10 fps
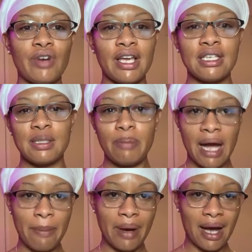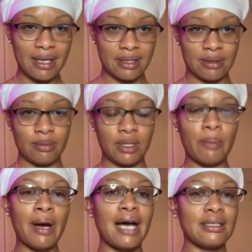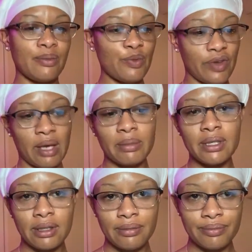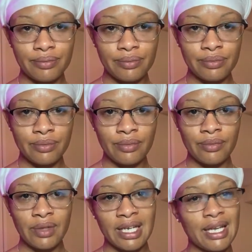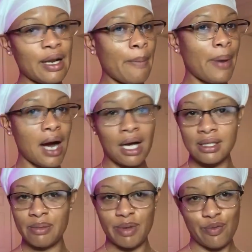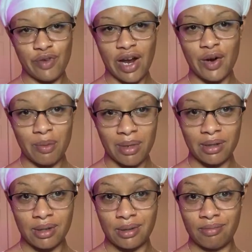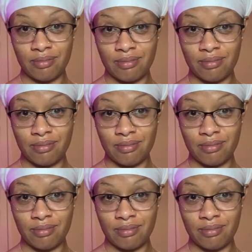raised by possums, a possum family, in a possum environment,